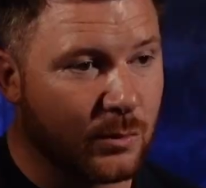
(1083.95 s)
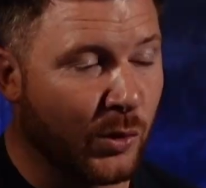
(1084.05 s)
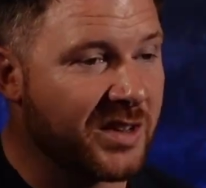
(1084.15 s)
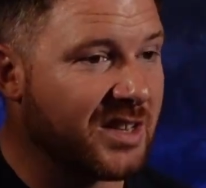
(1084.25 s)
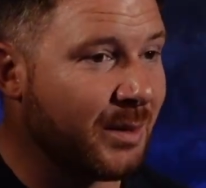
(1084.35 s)
Well,
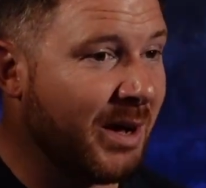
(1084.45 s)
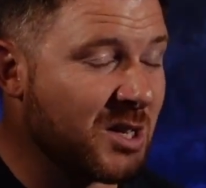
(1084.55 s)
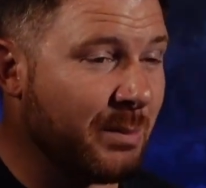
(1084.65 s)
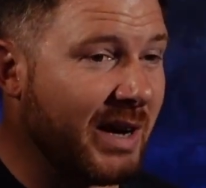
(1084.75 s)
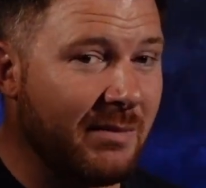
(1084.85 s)
that's like,
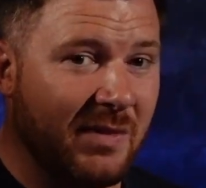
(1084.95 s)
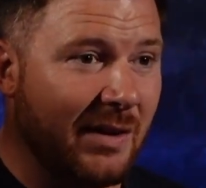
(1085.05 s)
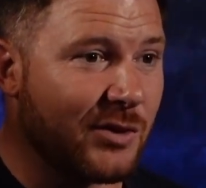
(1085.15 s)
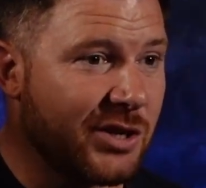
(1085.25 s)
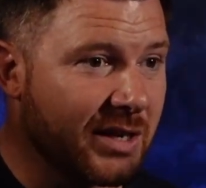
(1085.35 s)
imagine buying
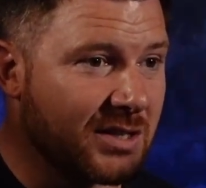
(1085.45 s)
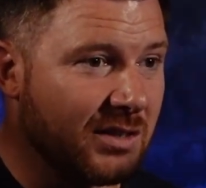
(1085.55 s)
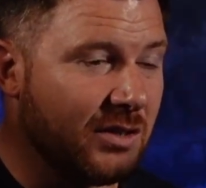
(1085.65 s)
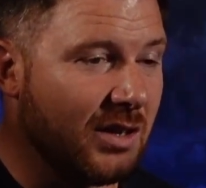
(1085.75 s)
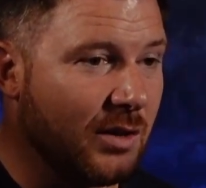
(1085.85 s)
5 or 6
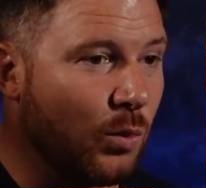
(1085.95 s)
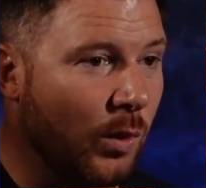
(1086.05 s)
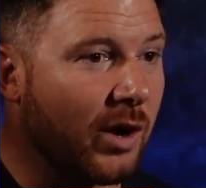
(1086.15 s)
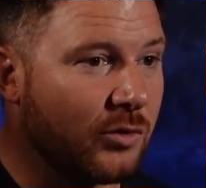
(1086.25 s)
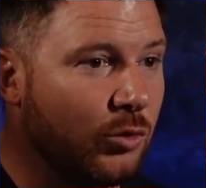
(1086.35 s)
and
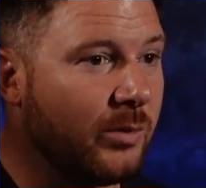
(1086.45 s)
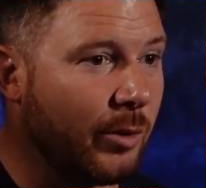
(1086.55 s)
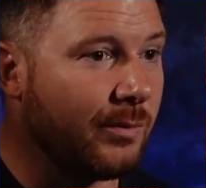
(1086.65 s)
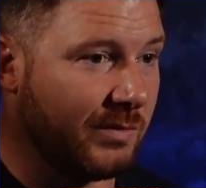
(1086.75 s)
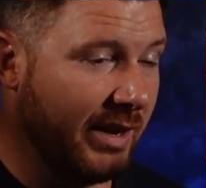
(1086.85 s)
1 or 2 of the
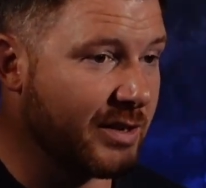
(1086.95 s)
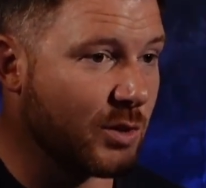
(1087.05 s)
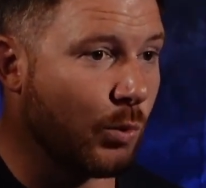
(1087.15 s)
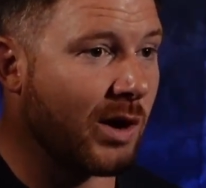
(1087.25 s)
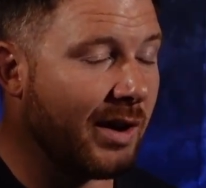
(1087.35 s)
prop tenants
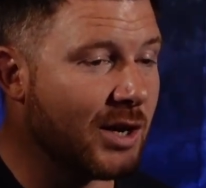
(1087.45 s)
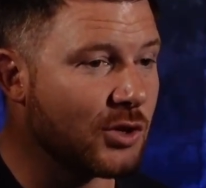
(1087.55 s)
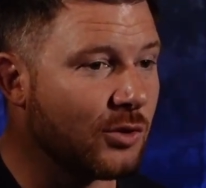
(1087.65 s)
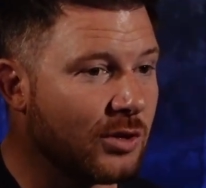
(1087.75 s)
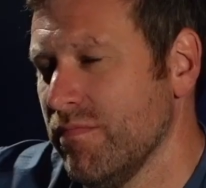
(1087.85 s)
were an
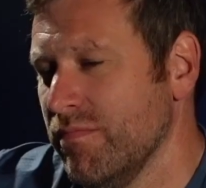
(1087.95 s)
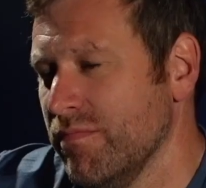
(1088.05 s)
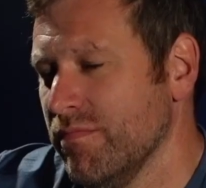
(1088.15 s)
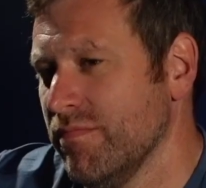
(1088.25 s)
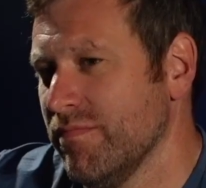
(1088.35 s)
issue.
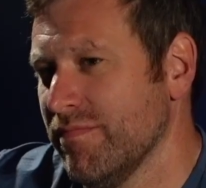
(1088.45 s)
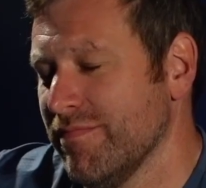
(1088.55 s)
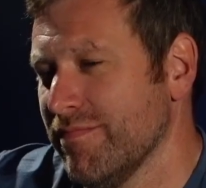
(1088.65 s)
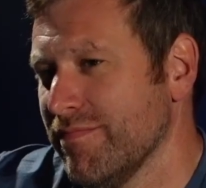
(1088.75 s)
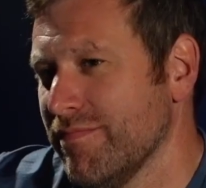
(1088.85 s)
Then
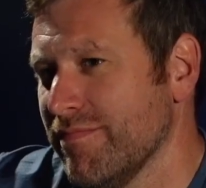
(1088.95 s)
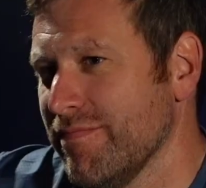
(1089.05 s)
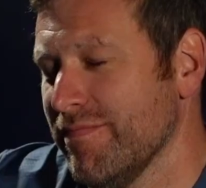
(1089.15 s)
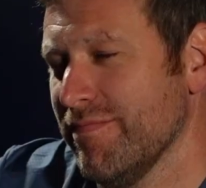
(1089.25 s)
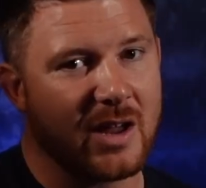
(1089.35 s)
that's
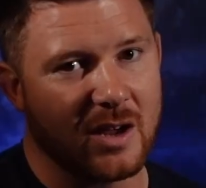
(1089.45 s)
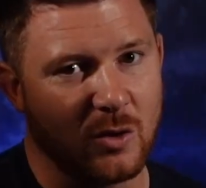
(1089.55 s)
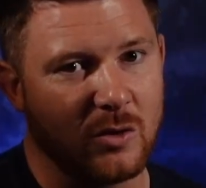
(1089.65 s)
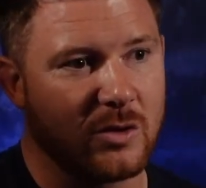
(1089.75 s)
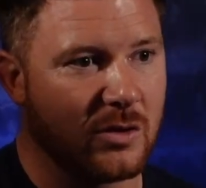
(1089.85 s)

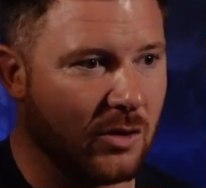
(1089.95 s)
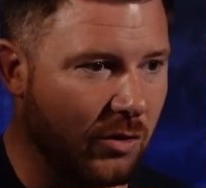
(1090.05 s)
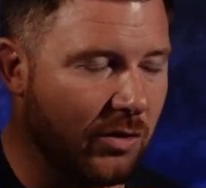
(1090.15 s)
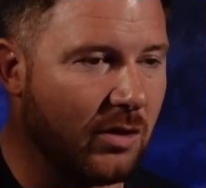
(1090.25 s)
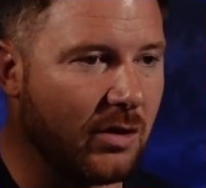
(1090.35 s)
critical
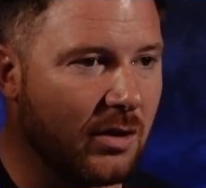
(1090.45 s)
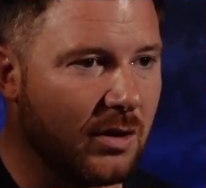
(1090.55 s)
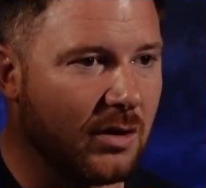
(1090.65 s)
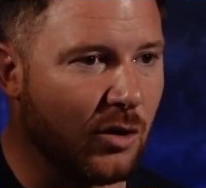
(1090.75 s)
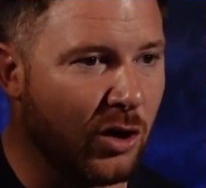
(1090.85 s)
on the
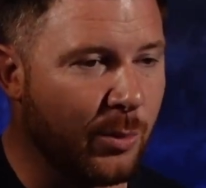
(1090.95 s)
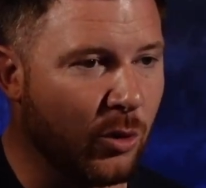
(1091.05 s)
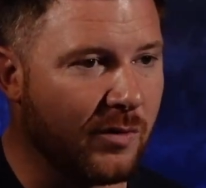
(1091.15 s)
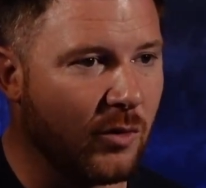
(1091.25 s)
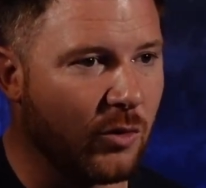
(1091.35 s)

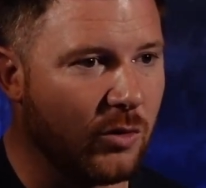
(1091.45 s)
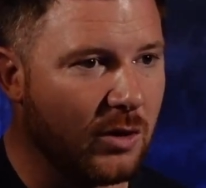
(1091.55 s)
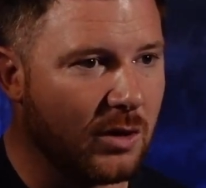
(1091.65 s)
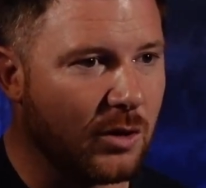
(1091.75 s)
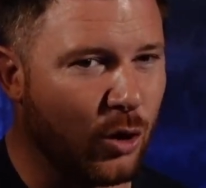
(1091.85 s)
portfolio.
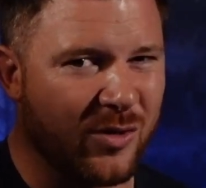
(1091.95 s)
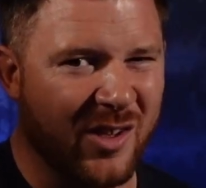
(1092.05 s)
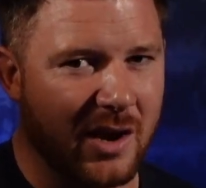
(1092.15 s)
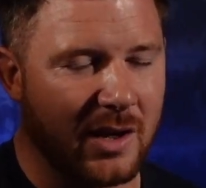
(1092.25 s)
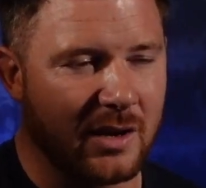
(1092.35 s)
On
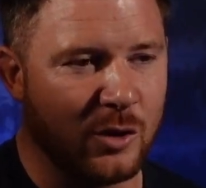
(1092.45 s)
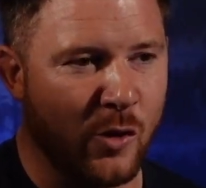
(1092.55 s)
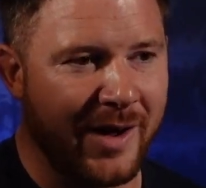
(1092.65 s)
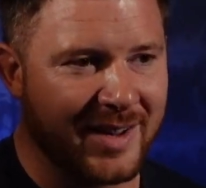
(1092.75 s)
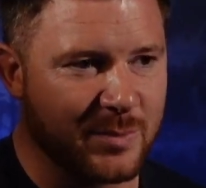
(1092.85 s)
39,
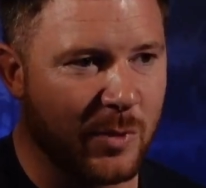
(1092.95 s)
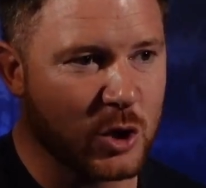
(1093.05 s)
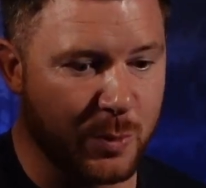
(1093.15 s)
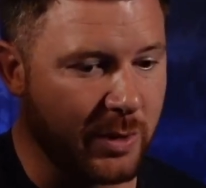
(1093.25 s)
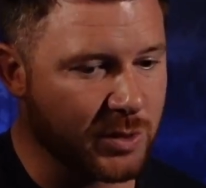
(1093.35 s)
not as
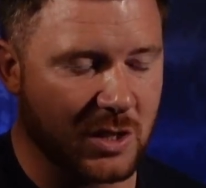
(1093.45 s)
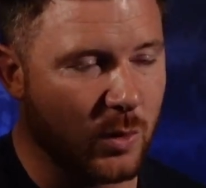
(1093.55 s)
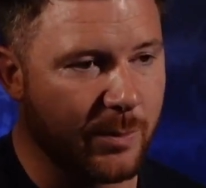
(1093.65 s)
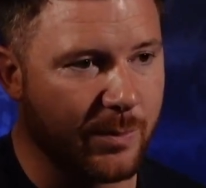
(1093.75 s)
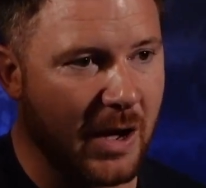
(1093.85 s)
much, but it's
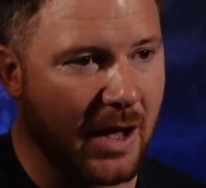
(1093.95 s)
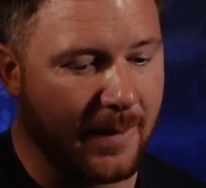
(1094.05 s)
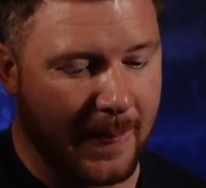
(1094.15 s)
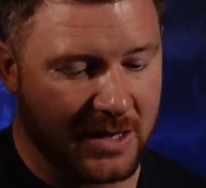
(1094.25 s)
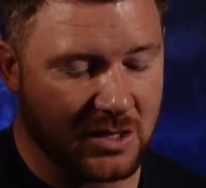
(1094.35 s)

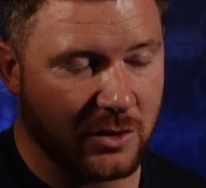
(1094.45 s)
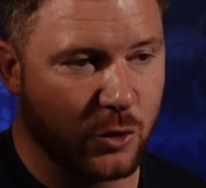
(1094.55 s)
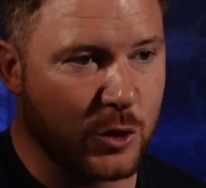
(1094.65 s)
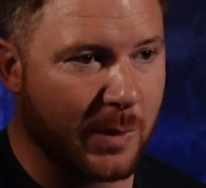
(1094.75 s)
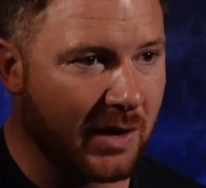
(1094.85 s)
still a
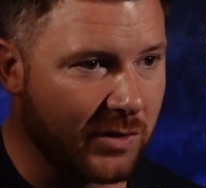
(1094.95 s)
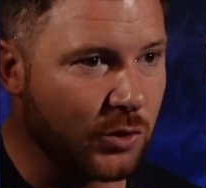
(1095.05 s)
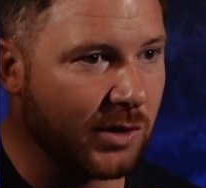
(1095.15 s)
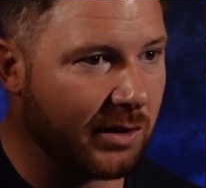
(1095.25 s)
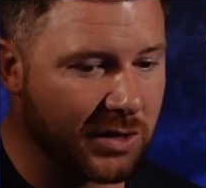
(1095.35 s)
huge part of the due
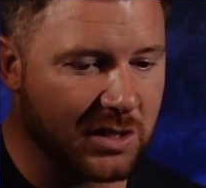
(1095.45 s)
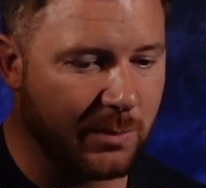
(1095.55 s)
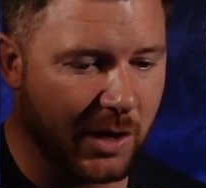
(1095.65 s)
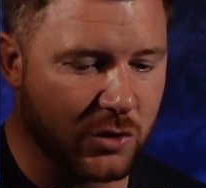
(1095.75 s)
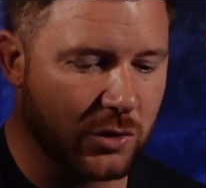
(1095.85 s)
diligence to
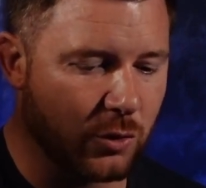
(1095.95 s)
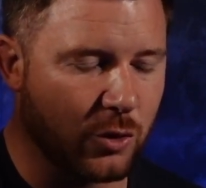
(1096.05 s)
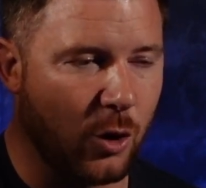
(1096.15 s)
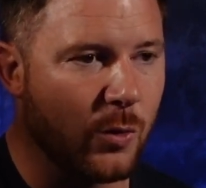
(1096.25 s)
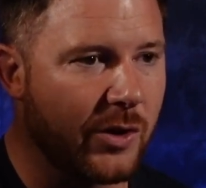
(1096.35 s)
make sure you look at
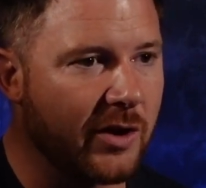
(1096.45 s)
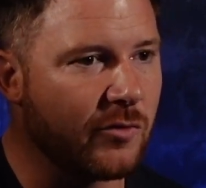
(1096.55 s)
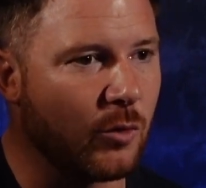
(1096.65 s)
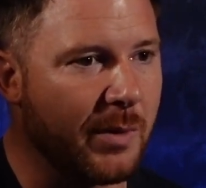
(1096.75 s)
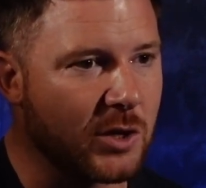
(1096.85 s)
all the rent
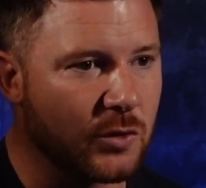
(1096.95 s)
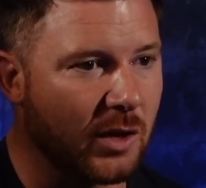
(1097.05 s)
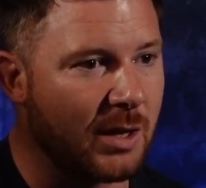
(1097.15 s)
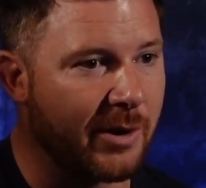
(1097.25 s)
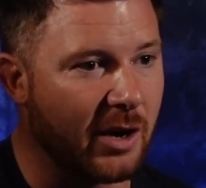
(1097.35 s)
roll, make sure
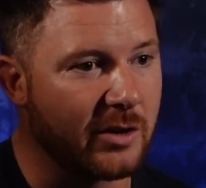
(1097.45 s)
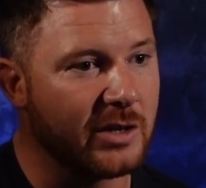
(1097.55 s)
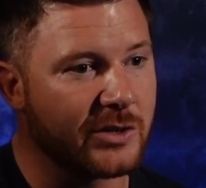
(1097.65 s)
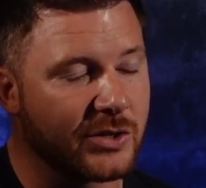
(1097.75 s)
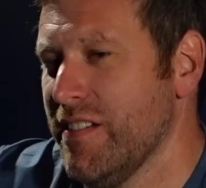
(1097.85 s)
none of them are in
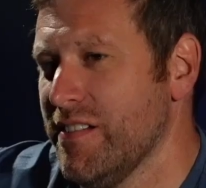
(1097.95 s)
arrears.